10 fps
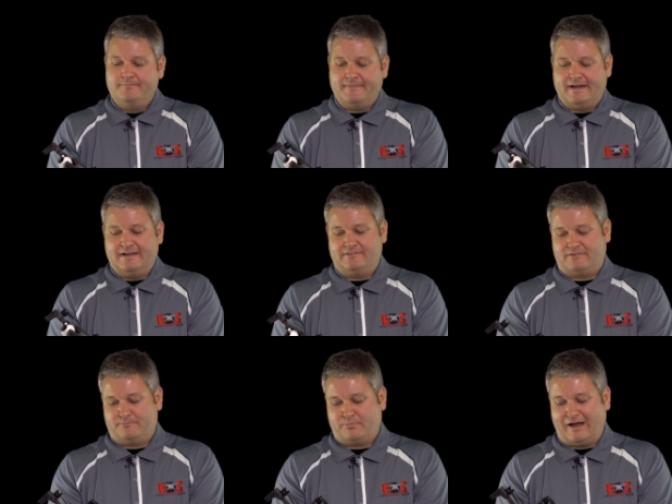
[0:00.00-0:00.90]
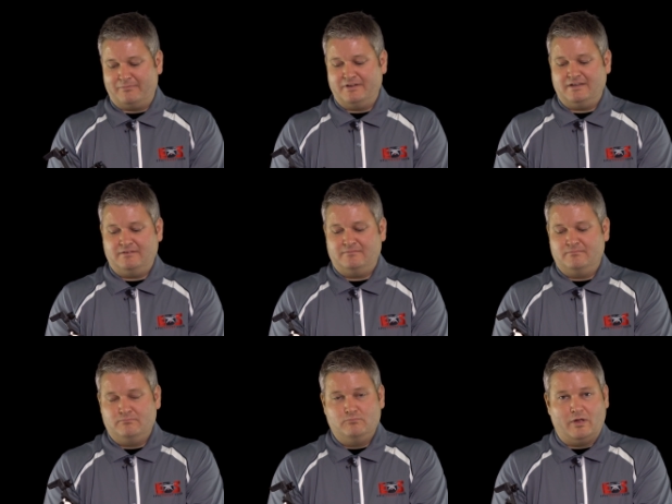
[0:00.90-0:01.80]
It
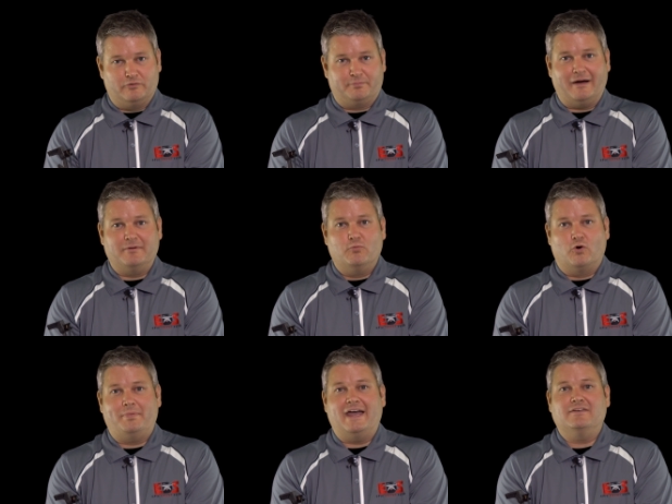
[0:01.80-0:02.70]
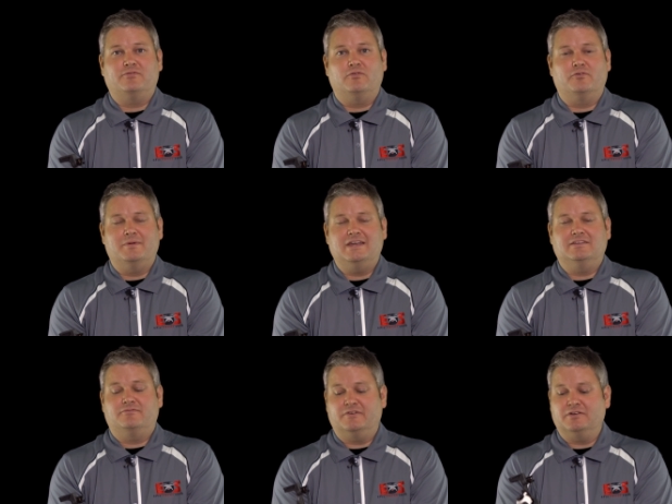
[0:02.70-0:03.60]
was probably more painful for me in
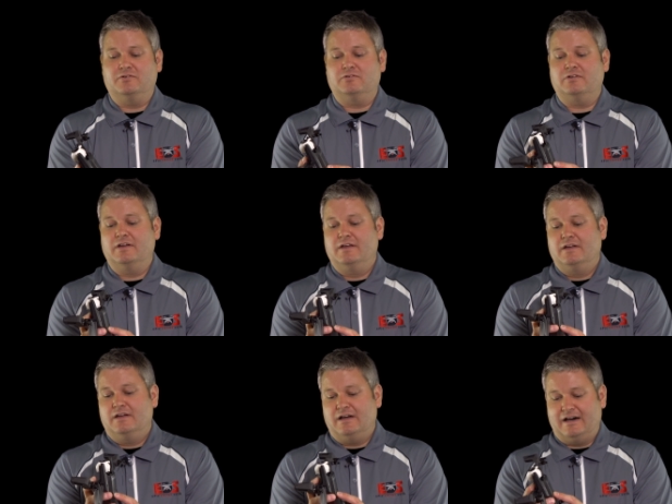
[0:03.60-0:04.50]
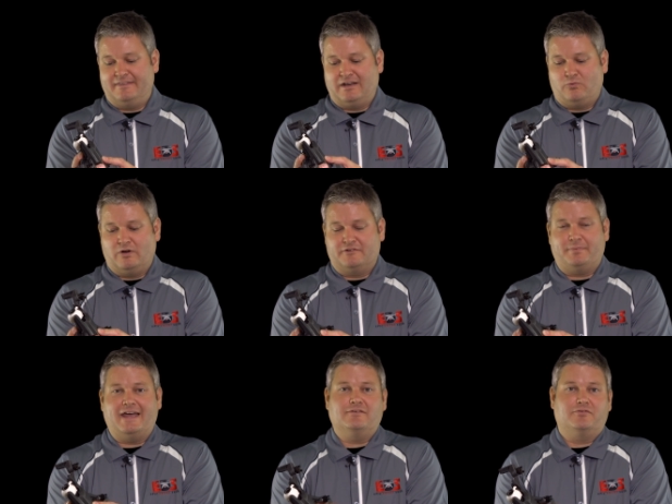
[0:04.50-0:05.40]
the field than it was
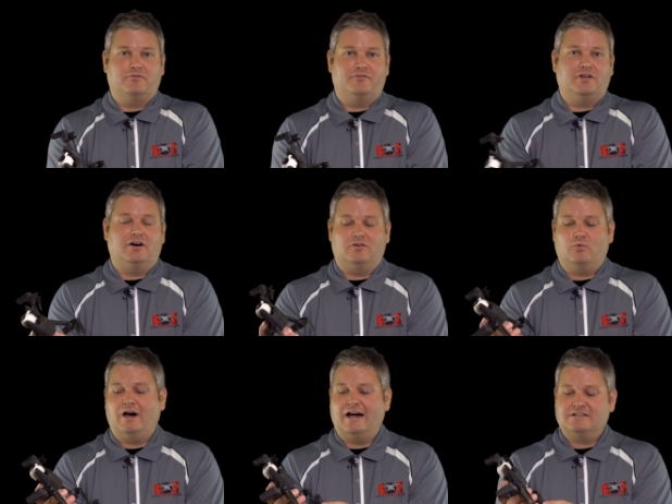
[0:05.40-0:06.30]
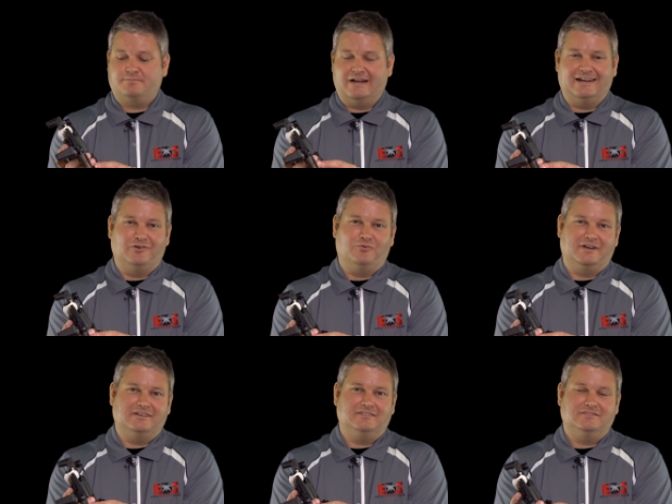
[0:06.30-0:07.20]
painful for y'all to watch, but I don't
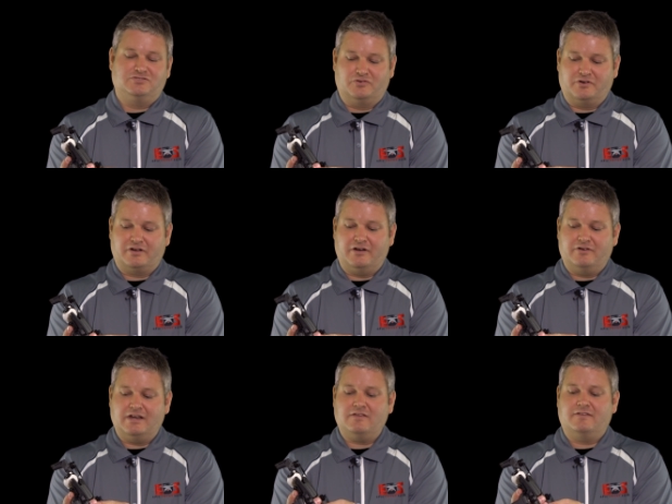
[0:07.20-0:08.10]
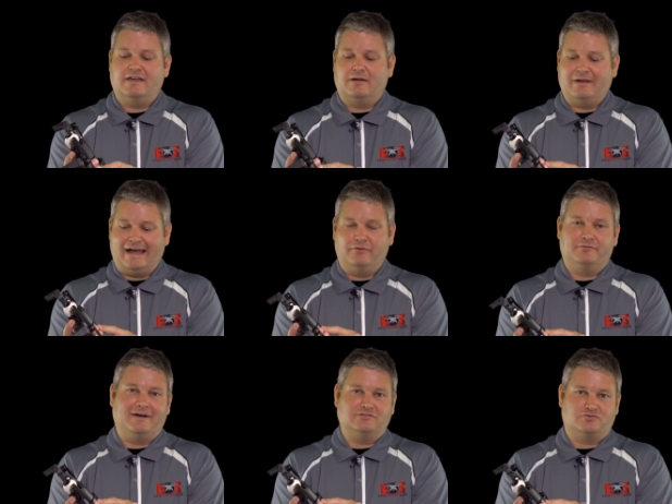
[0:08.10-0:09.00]
want to sugarcoat anything. I mean, that
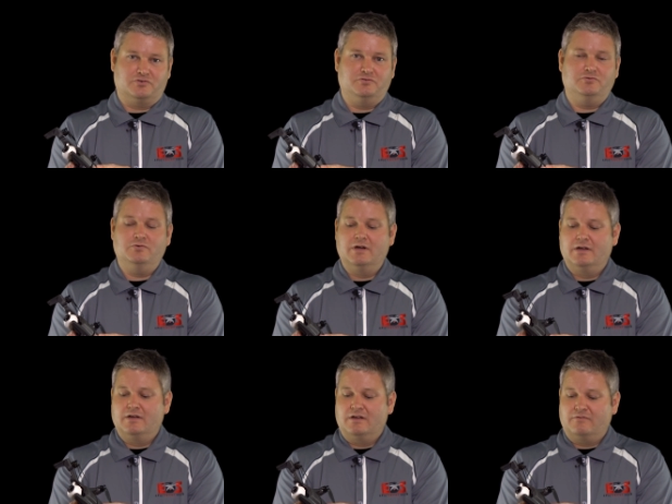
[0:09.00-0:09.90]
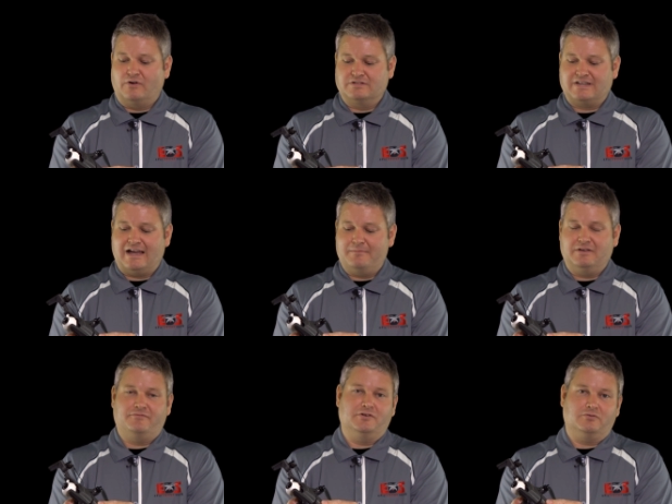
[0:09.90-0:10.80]
was my true first time
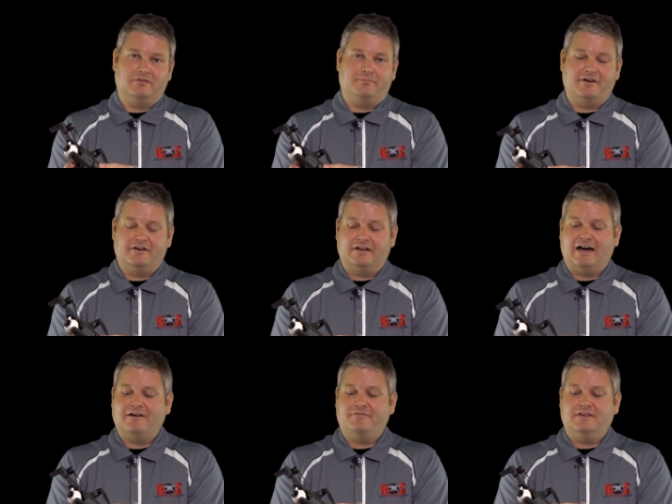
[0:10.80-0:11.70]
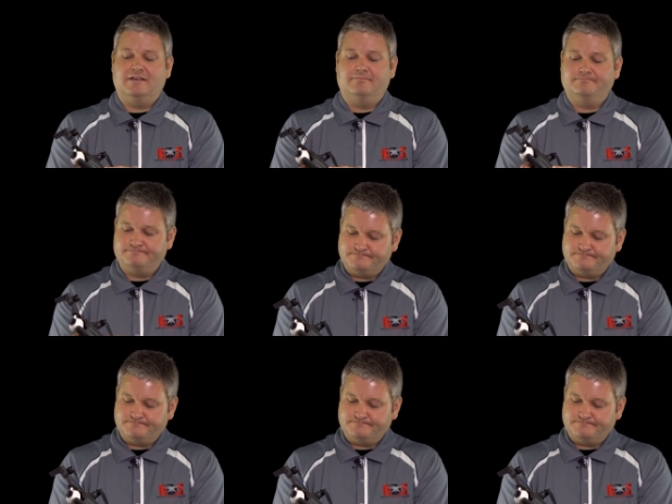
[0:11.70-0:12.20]
in the field with the Parrot Anafi, and